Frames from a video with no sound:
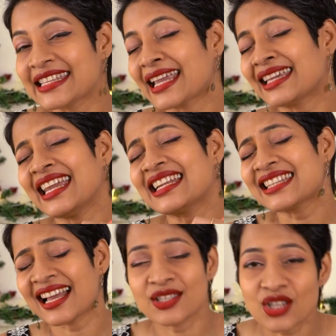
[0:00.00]
I create
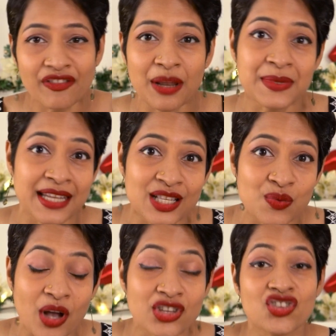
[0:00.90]
tons of lipstick
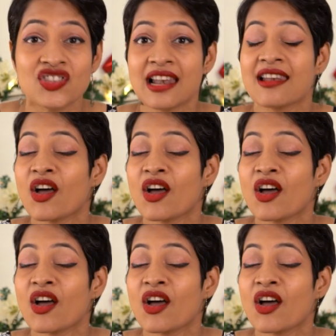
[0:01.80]
swatches and